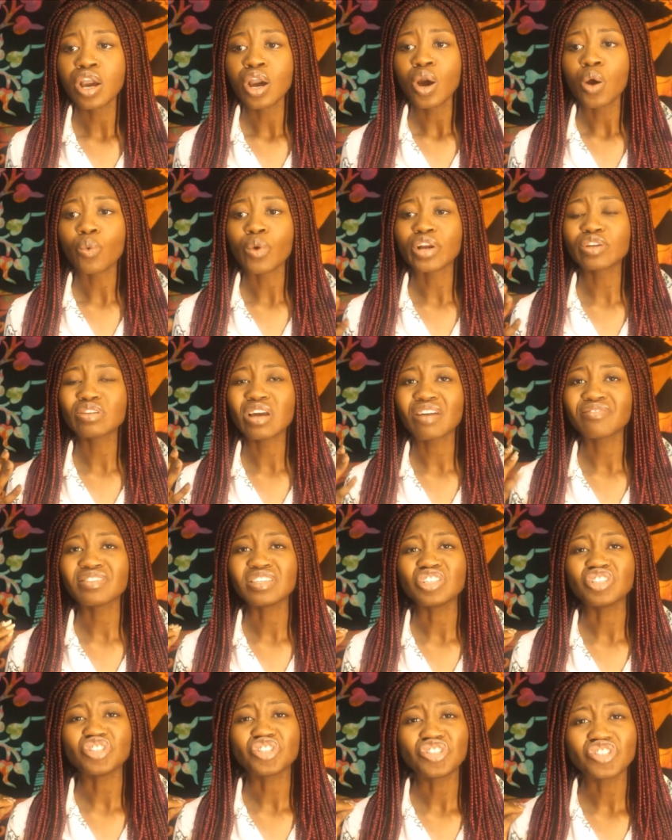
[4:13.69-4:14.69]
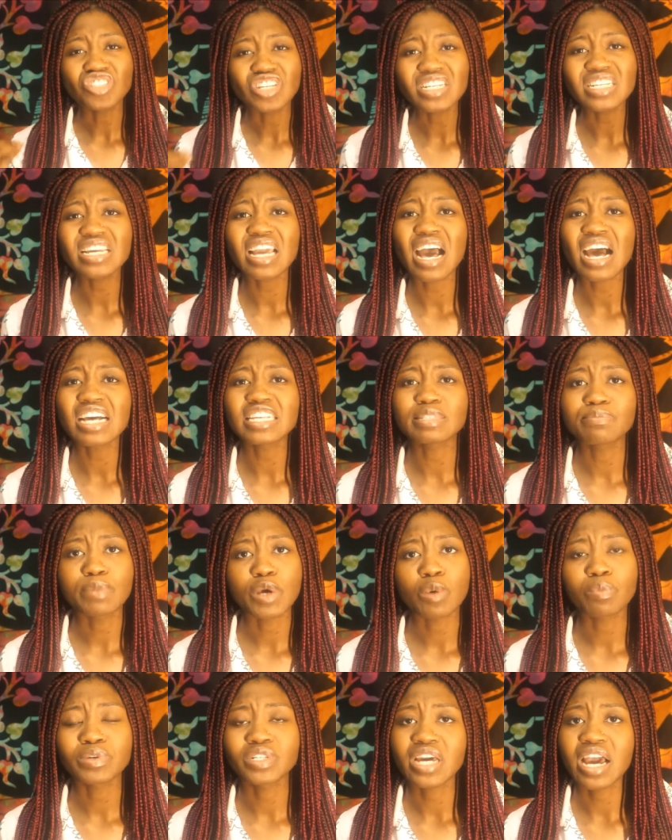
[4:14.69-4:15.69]
where you have these shitty ass
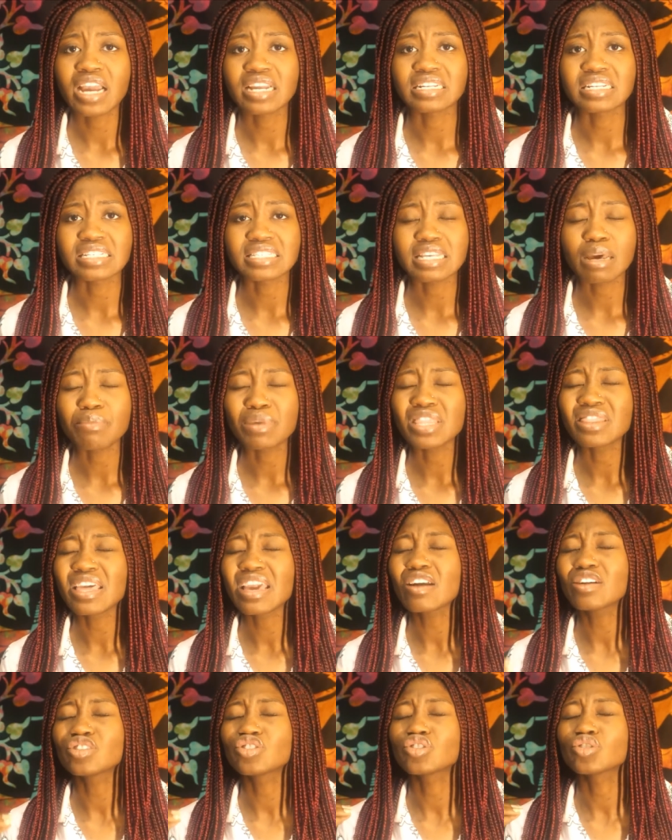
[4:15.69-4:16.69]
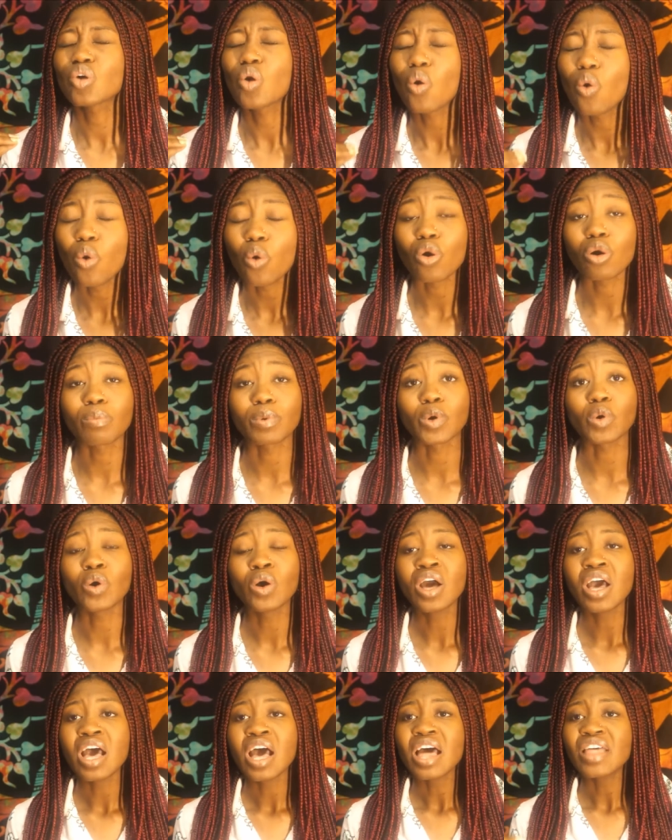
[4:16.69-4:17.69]
male protagonists. I mean, they are just horrible.
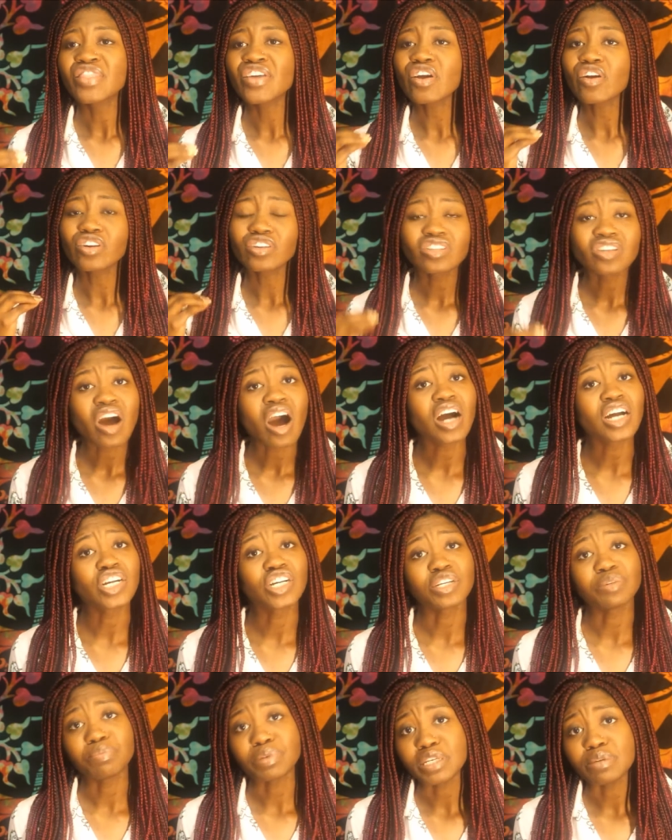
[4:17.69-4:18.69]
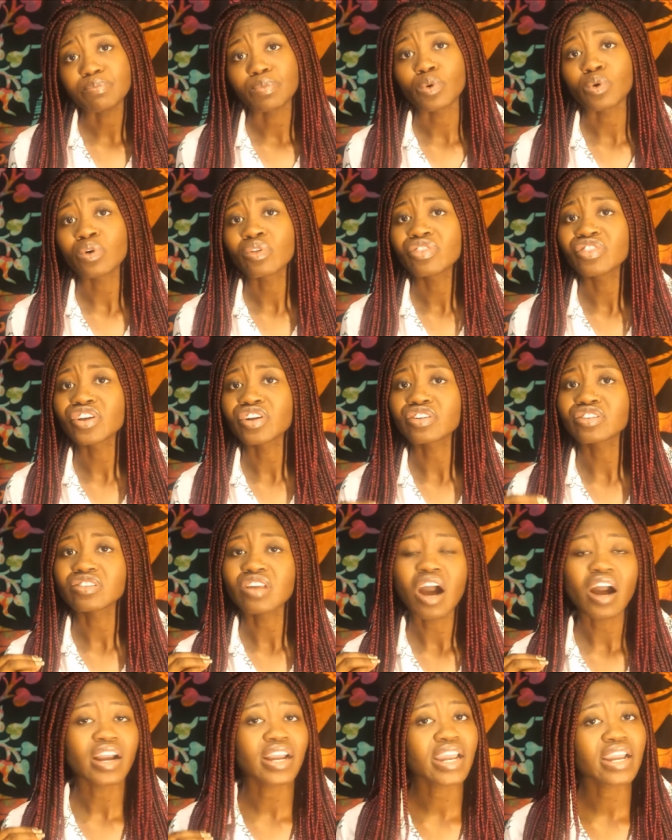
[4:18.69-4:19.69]
They are not good people. They are
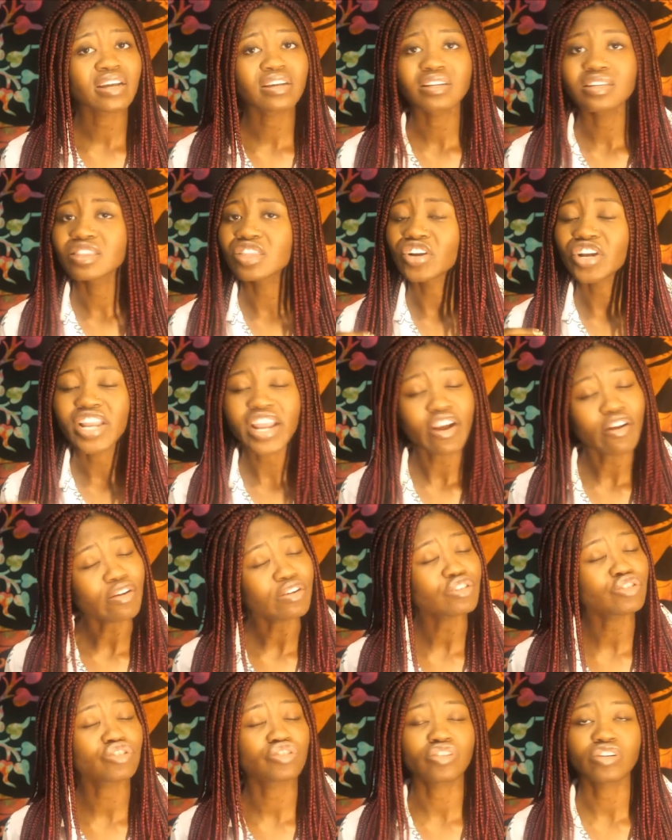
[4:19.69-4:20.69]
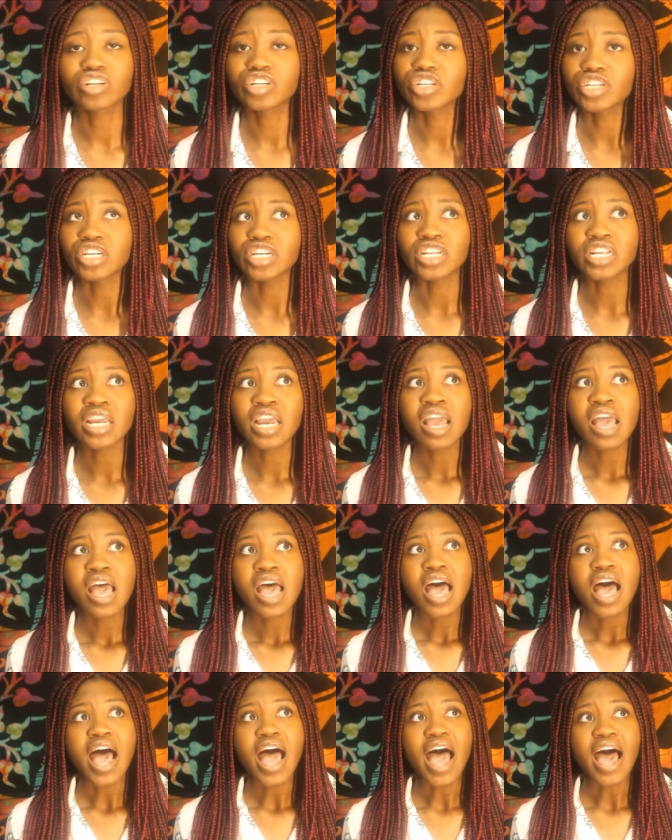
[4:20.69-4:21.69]
not, their characters aren't good
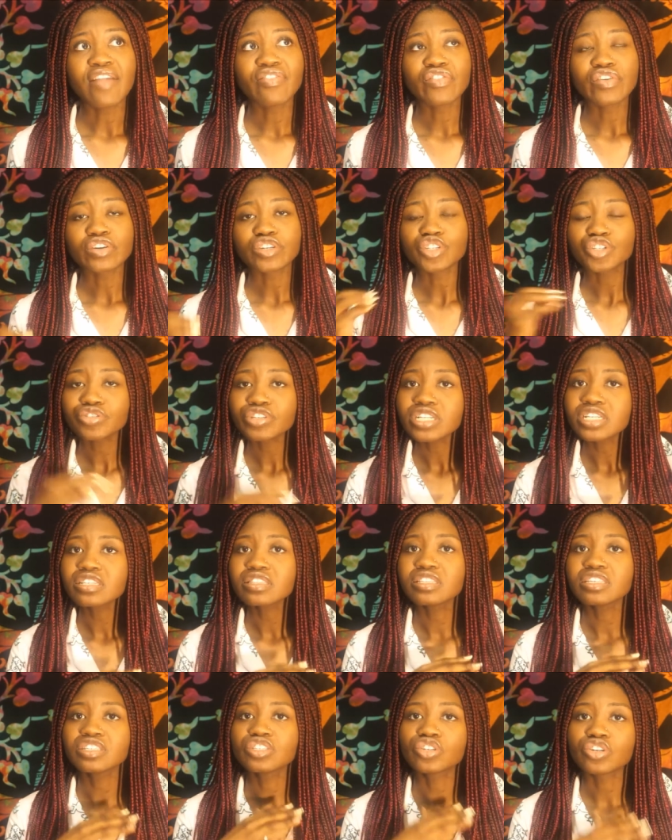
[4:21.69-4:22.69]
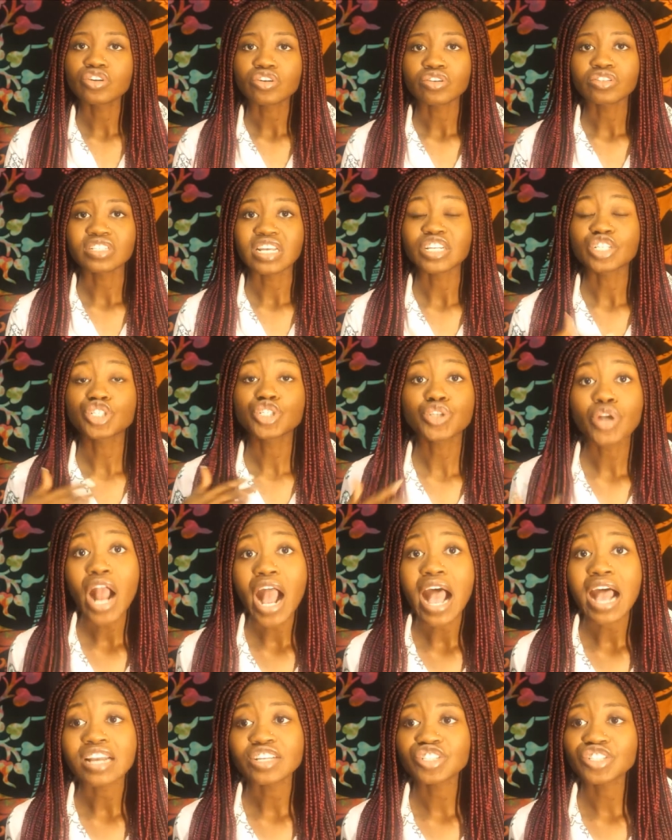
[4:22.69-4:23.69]
and they're treating these girls like
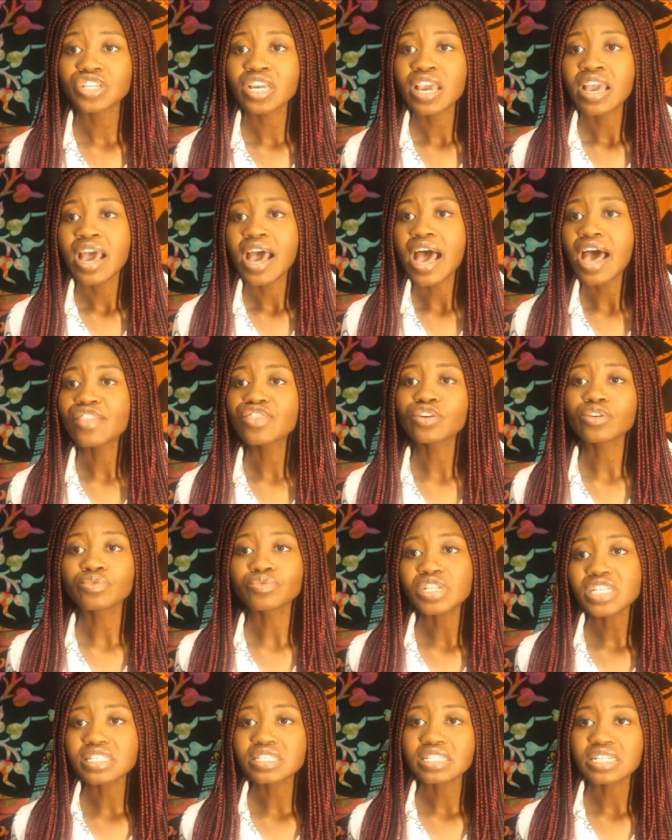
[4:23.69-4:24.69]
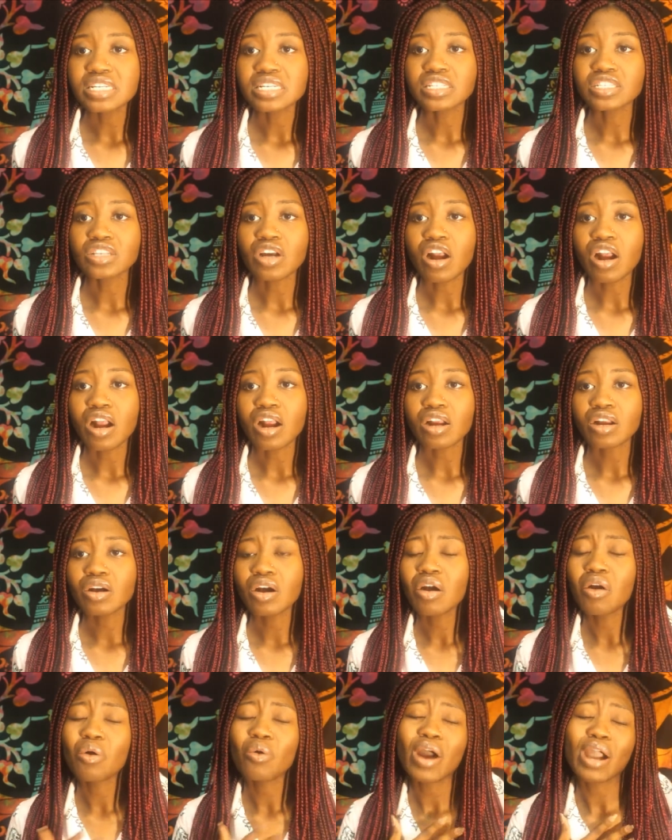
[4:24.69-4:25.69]
trash and their reasonings are,
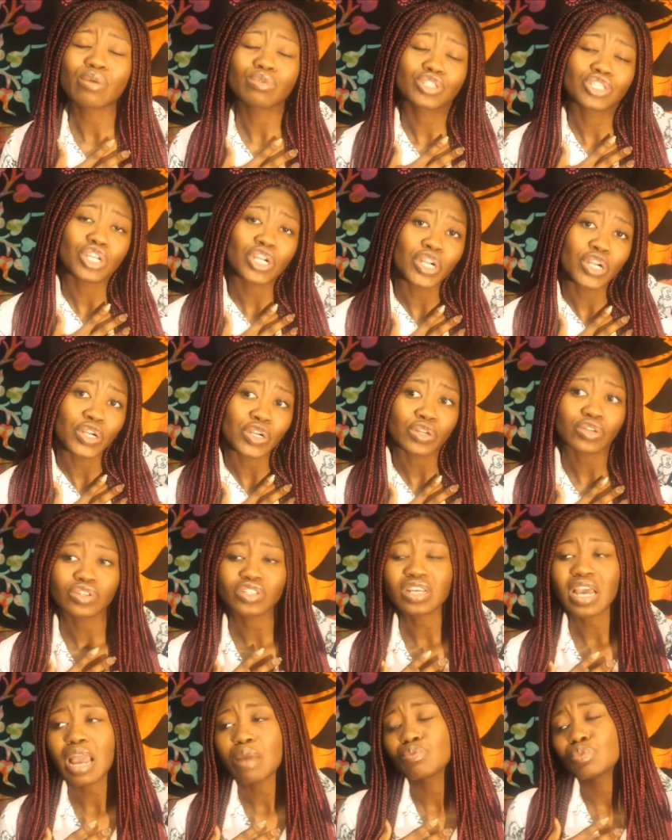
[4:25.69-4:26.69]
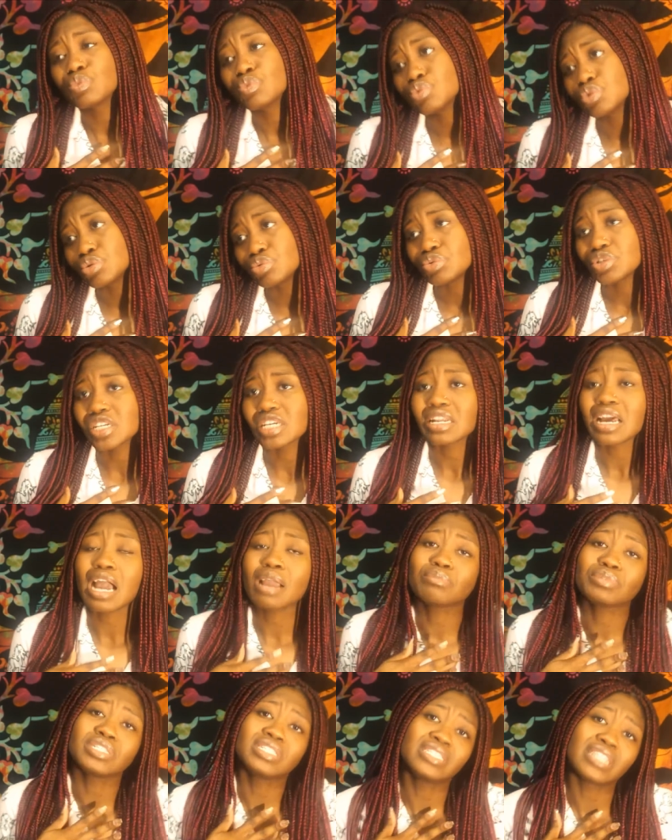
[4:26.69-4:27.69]
oh, I was hurt, I'm wounded,
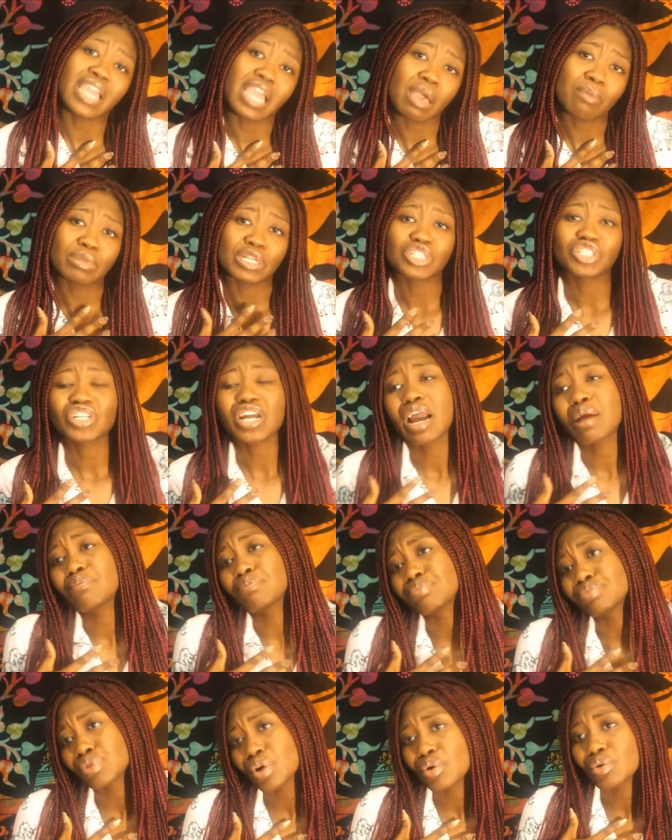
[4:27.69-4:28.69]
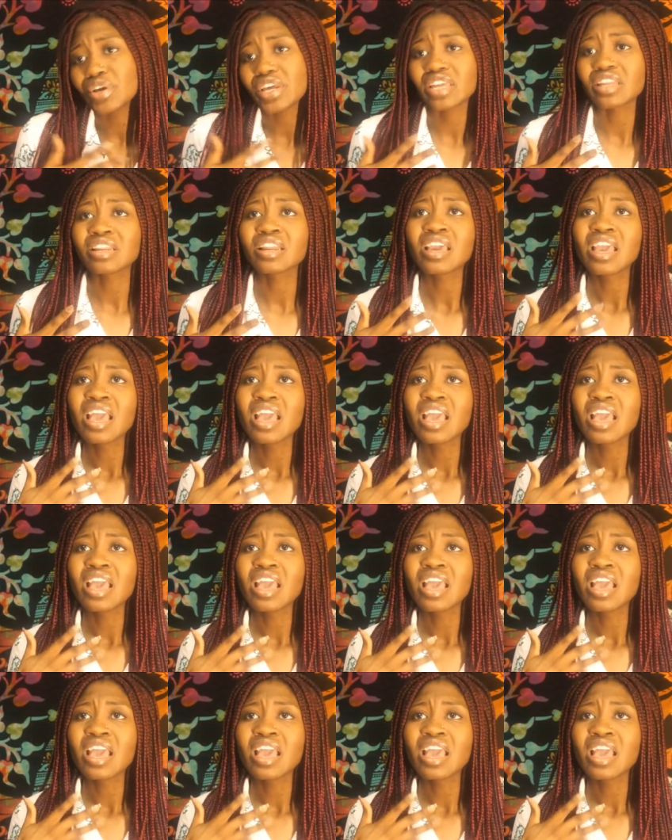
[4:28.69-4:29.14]
I'm damaged, I'm broken.